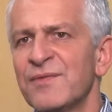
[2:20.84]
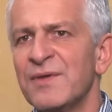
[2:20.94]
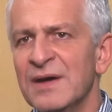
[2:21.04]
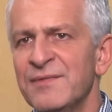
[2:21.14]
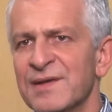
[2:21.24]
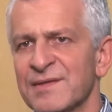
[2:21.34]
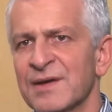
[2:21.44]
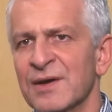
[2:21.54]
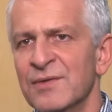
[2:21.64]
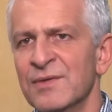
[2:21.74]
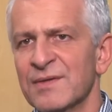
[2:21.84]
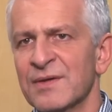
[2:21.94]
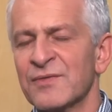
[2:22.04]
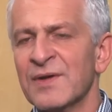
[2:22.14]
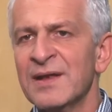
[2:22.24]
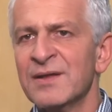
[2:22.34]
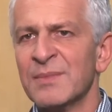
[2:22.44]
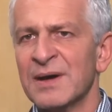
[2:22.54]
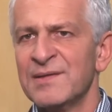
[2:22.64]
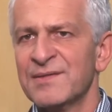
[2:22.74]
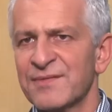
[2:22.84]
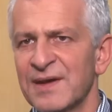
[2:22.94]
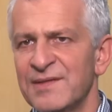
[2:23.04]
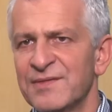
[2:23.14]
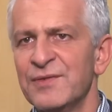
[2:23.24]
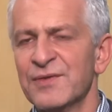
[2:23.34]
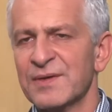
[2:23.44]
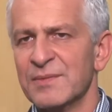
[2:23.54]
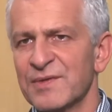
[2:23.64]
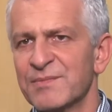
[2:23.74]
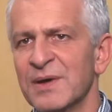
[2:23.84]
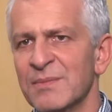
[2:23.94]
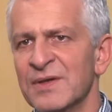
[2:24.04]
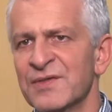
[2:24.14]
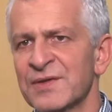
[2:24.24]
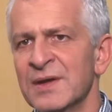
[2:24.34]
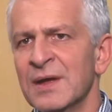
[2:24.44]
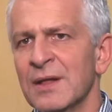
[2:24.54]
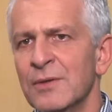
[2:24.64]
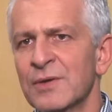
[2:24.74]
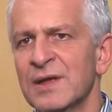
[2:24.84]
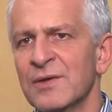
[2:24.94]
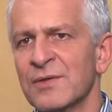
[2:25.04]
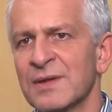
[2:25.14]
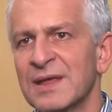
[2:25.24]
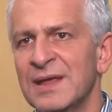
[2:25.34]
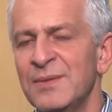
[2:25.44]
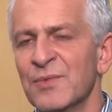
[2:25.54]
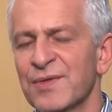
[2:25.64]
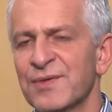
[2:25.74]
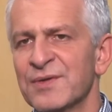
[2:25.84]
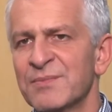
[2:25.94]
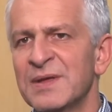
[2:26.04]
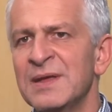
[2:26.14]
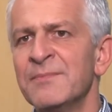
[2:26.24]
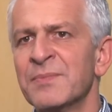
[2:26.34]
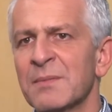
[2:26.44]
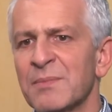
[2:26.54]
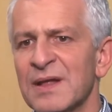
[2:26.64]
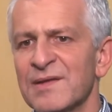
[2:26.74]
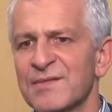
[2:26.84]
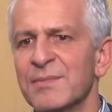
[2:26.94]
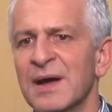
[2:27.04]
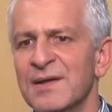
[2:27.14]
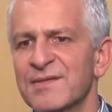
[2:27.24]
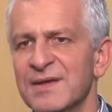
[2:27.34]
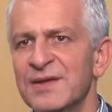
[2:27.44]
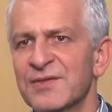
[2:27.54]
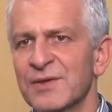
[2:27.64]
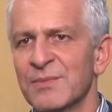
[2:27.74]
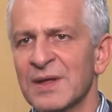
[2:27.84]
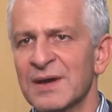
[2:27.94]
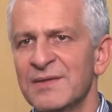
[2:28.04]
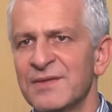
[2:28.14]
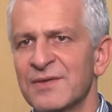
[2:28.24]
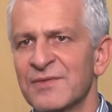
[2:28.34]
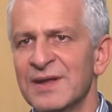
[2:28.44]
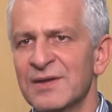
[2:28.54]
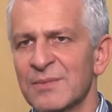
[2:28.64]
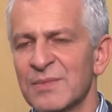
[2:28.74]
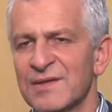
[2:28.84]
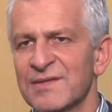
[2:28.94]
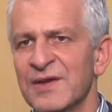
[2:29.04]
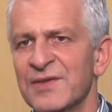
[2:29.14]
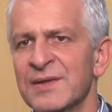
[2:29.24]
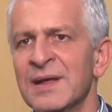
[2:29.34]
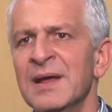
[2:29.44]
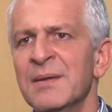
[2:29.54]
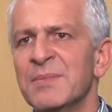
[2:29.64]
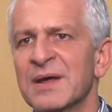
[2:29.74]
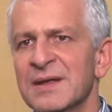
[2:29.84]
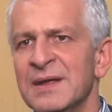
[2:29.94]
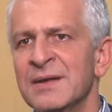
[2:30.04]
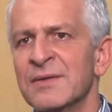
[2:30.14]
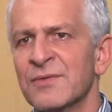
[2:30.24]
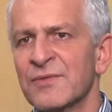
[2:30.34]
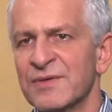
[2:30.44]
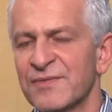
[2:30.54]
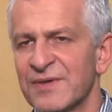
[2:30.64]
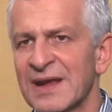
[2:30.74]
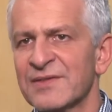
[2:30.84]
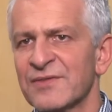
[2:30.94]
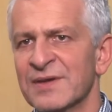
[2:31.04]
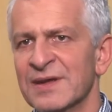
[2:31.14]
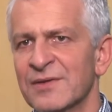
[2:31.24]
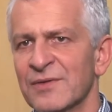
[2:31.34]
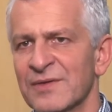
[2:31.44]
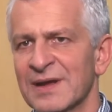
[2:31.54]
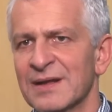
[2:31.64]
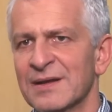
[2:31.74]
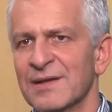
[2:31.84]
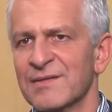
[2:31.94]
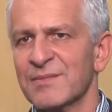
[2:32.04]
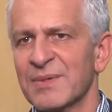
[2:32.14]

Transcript: 5 years ago, a randomized phase 2 trial was published looking on chemotherapy plus minus yttrium 90 radioembolization, but in refractory colorectal cancer